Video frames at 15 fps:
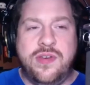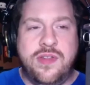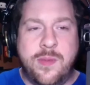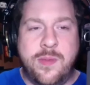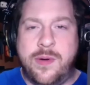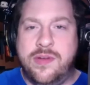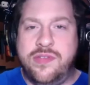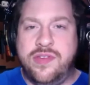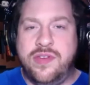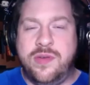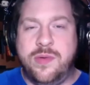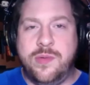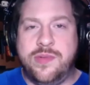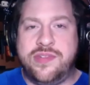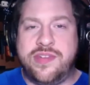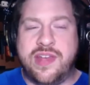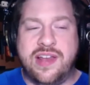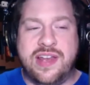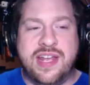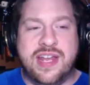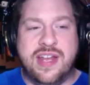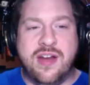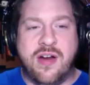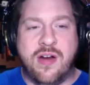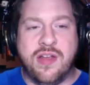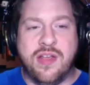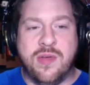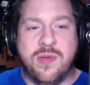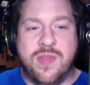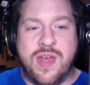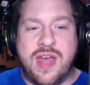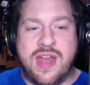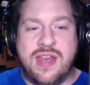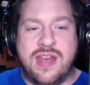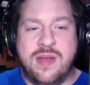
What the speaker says: person who was selling it argued that